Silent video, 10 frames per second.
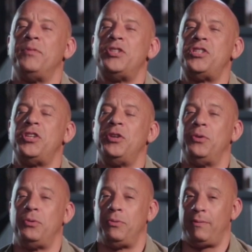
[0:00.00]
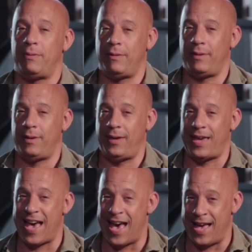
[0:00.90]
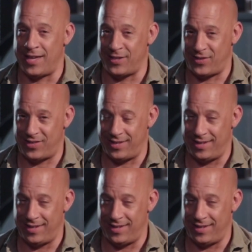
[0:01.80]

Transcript: to cast